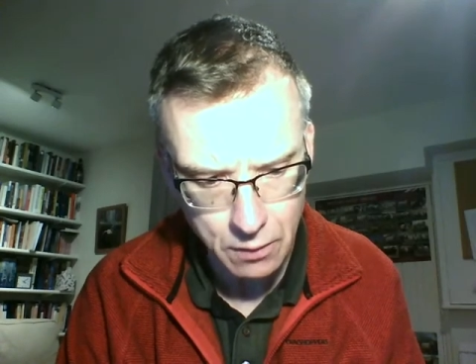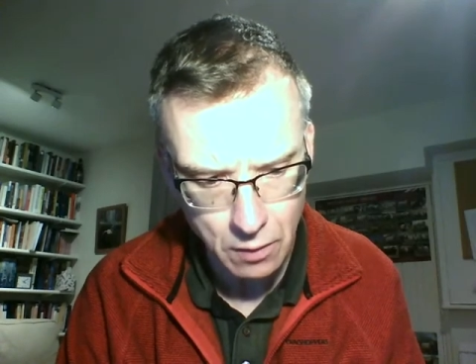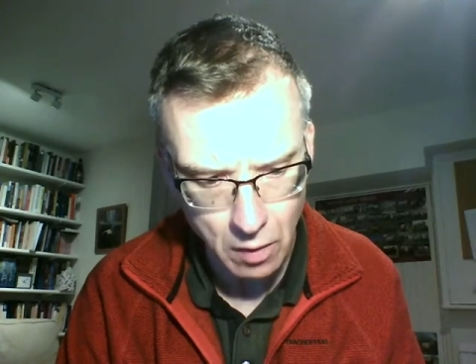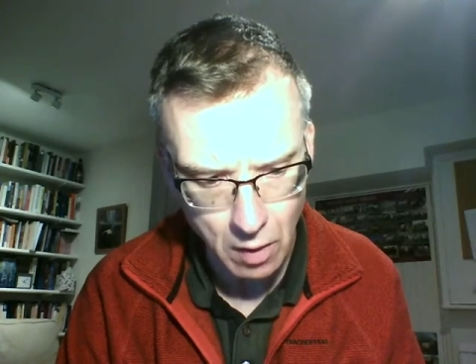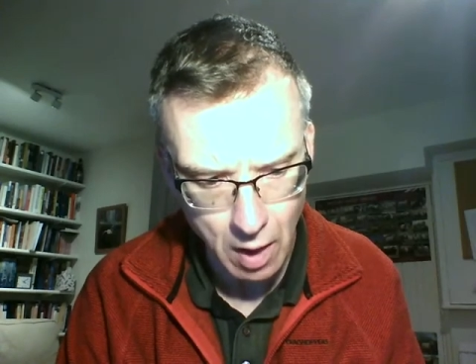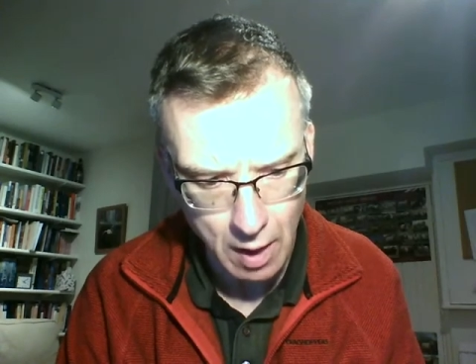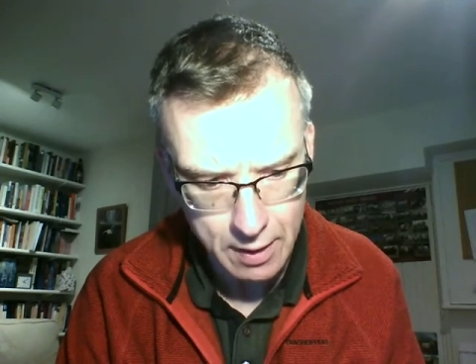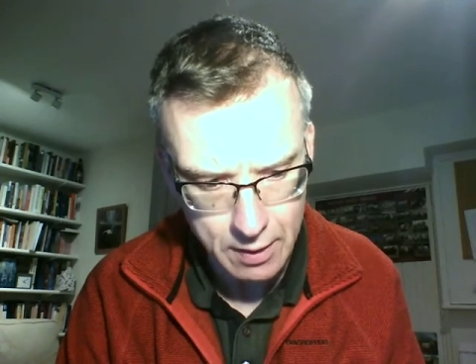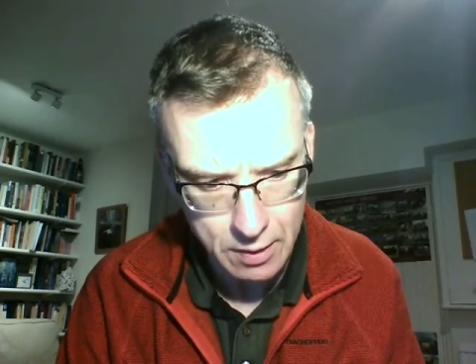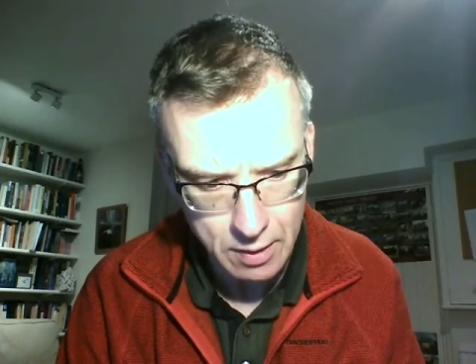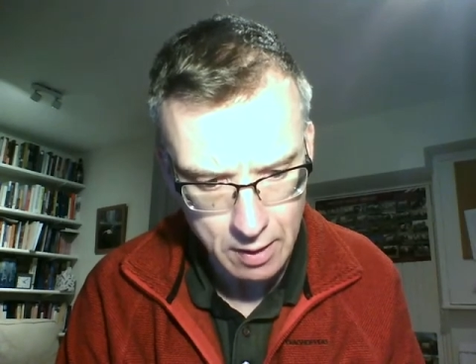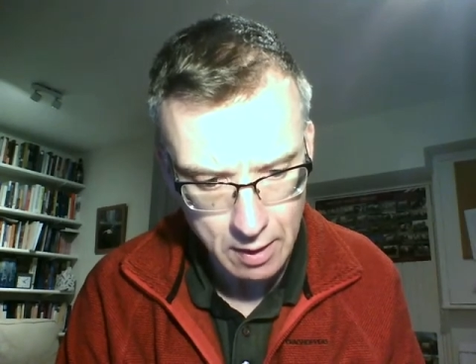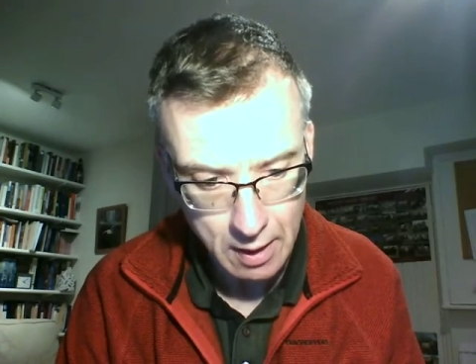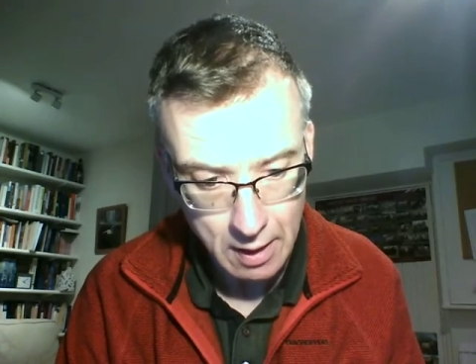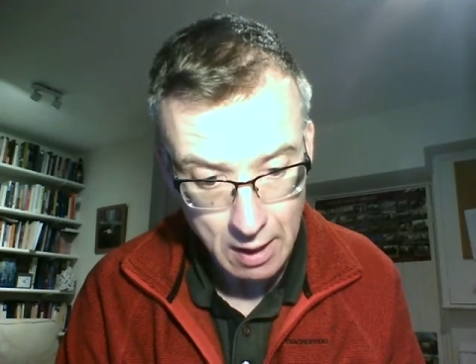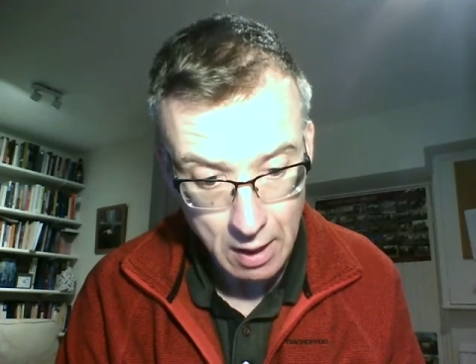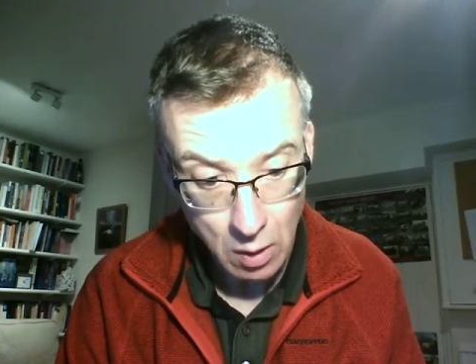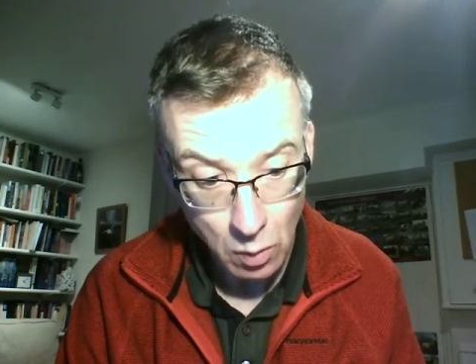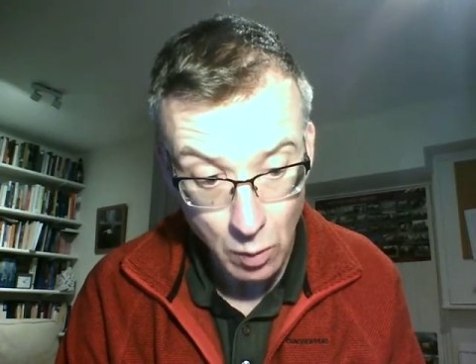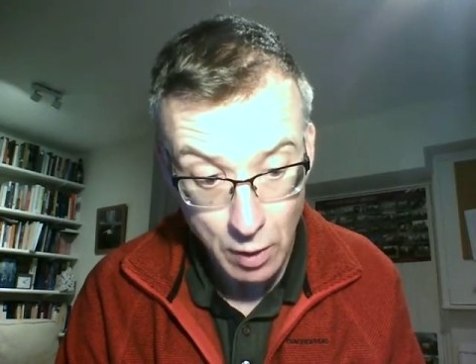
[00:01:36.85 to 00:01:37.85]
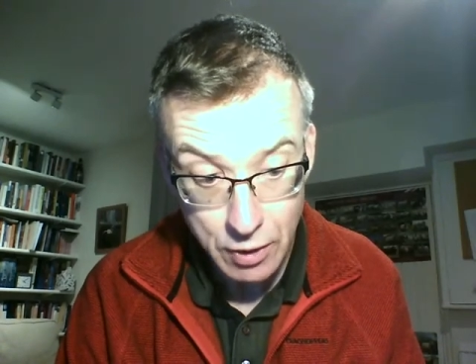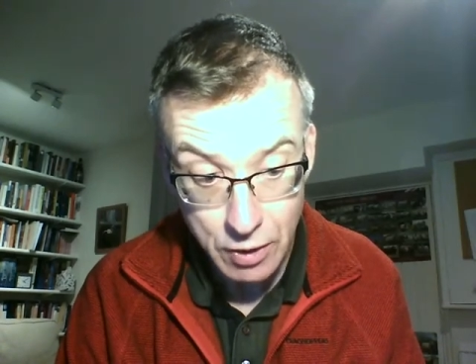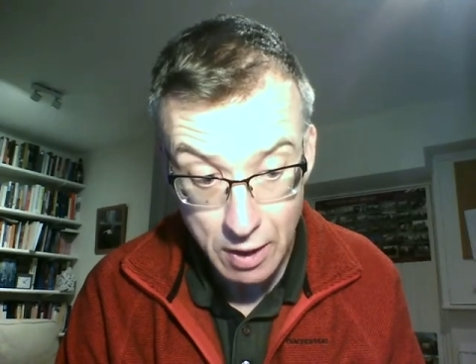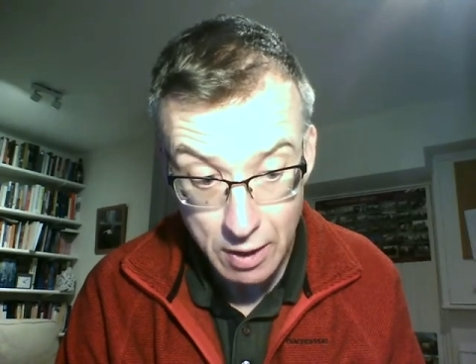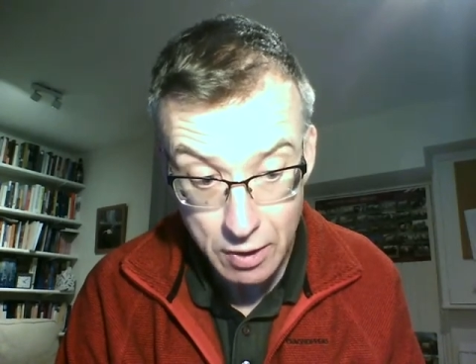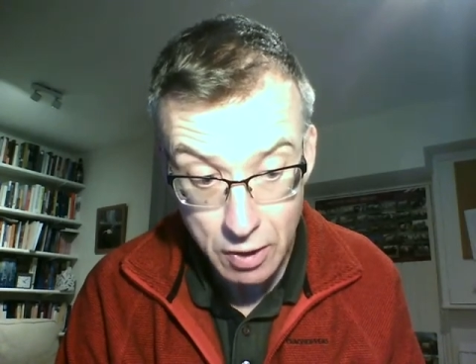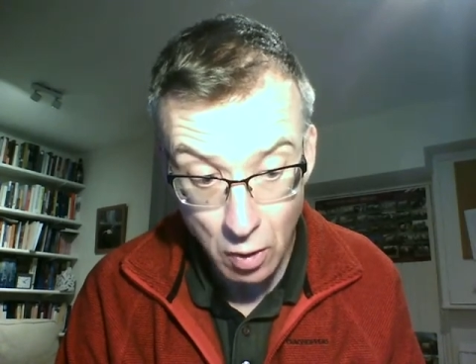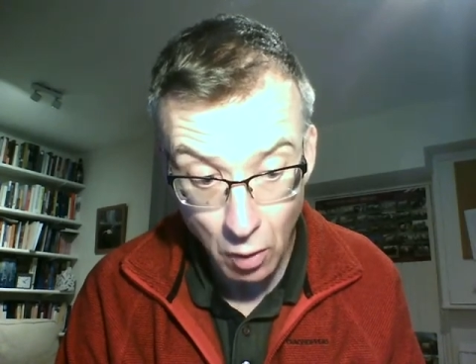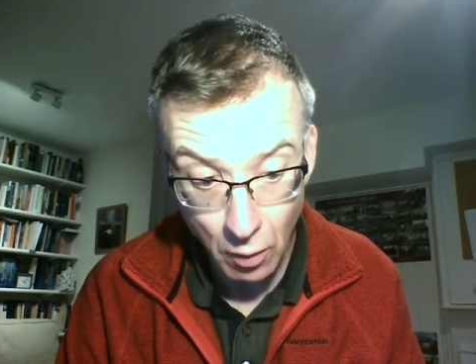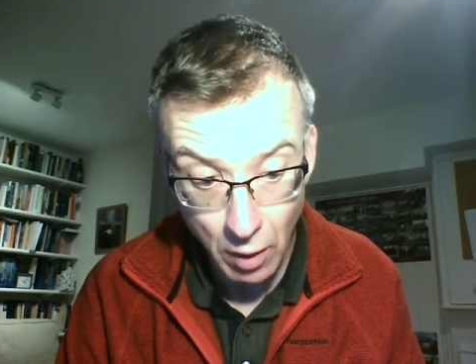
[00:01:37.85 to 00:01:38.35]
Christ, which
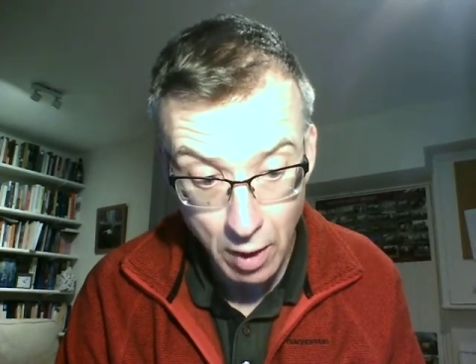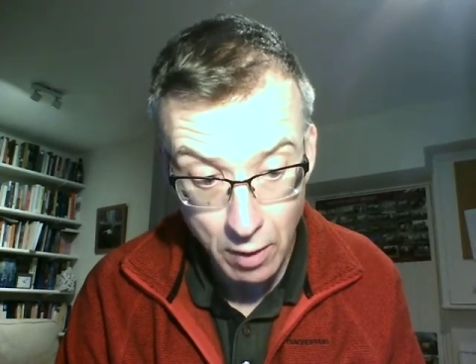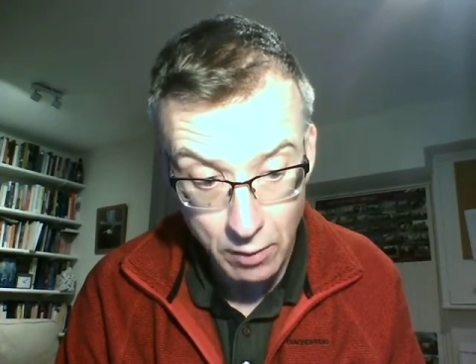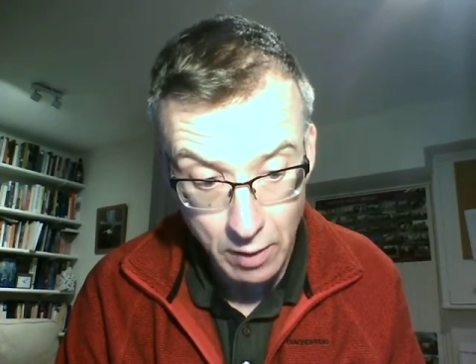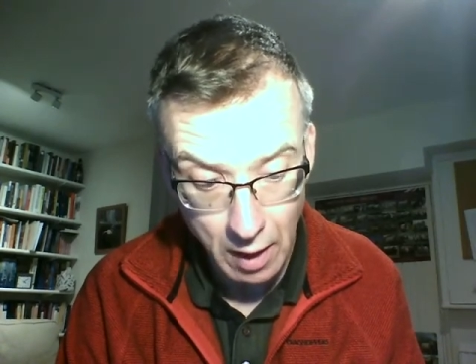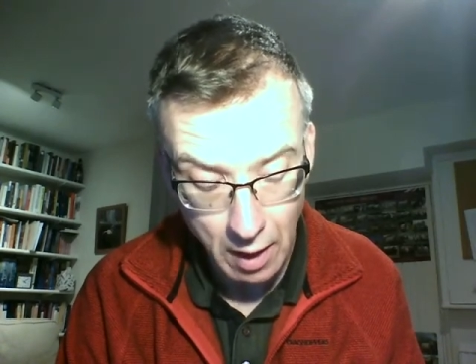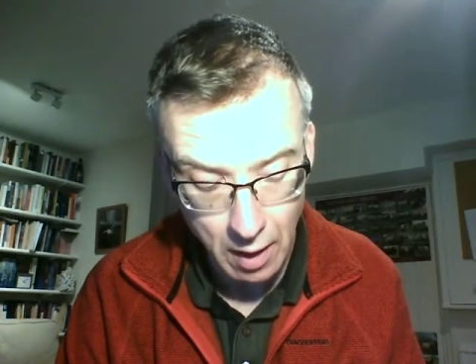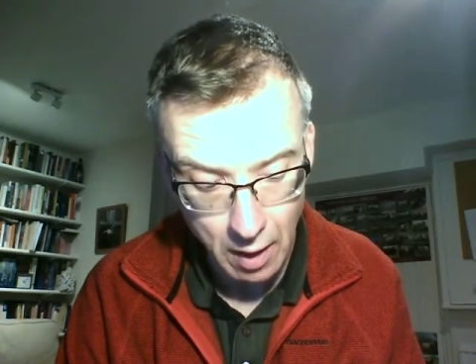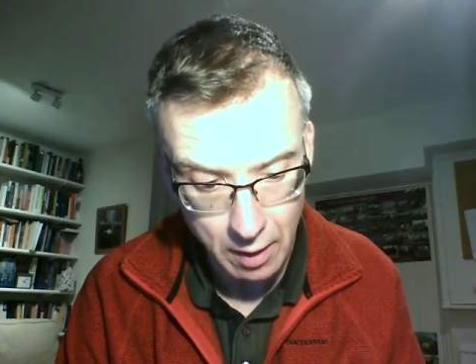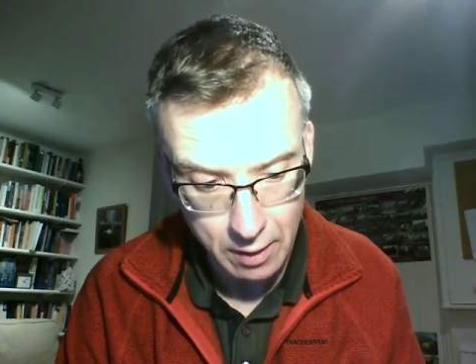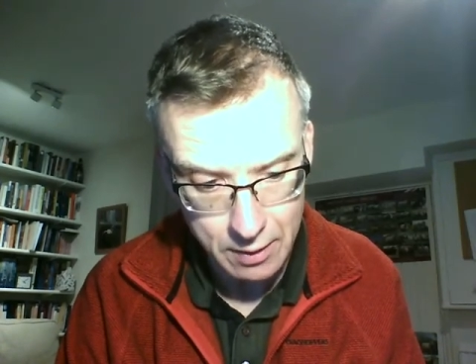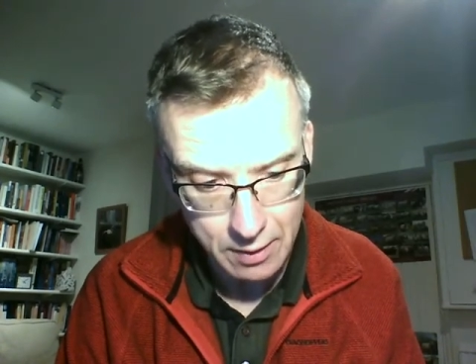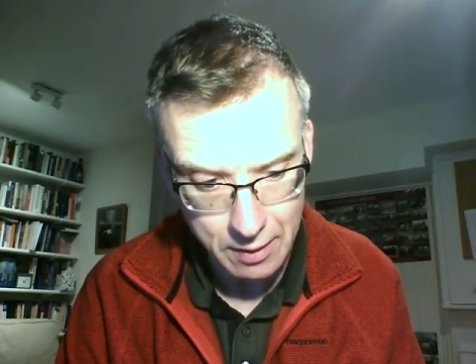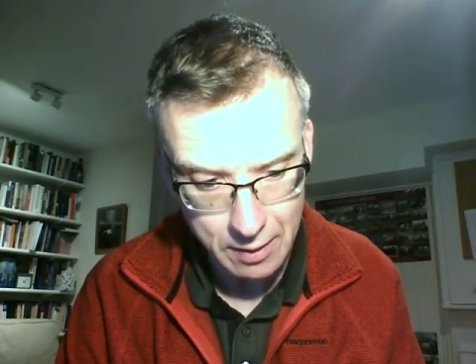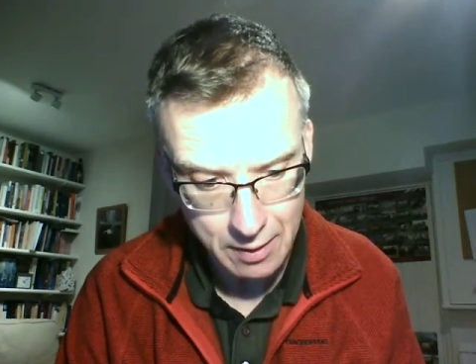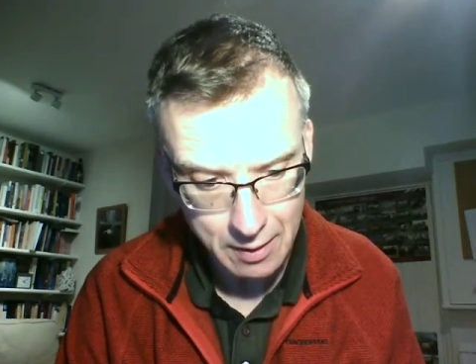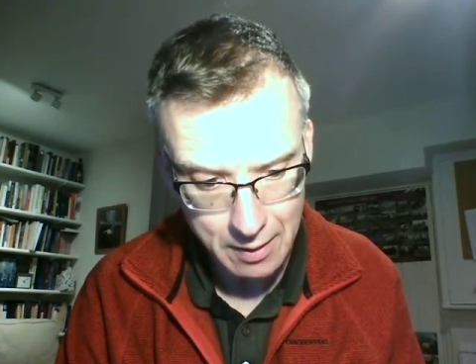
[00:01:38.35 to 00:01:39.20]
is your own heart,